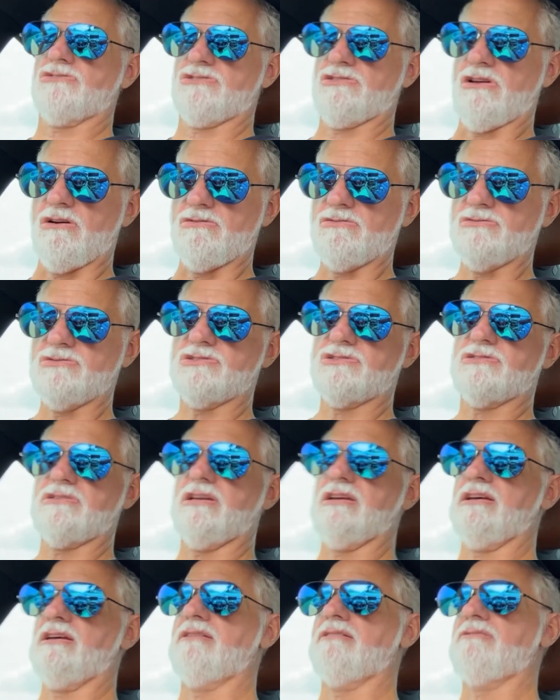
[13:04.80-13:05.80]
knows
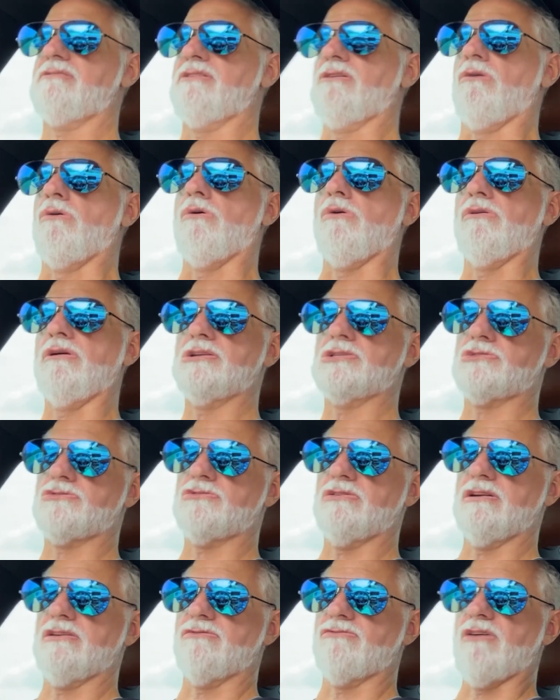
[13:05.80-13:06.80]
the whole
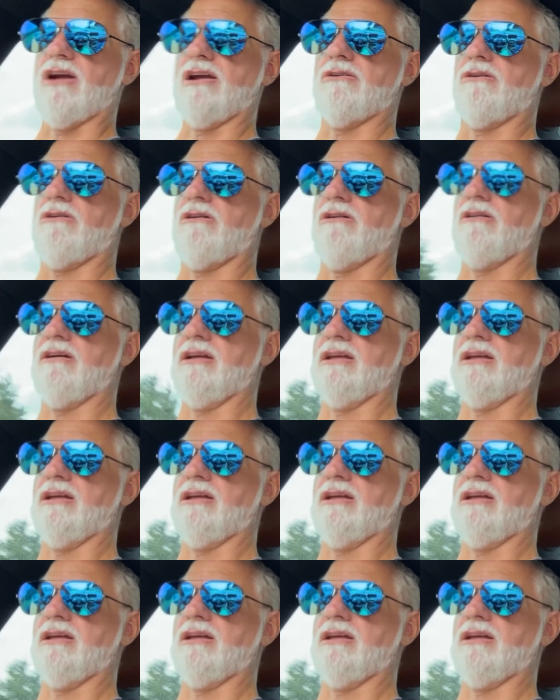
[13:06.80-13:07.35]
history of radar.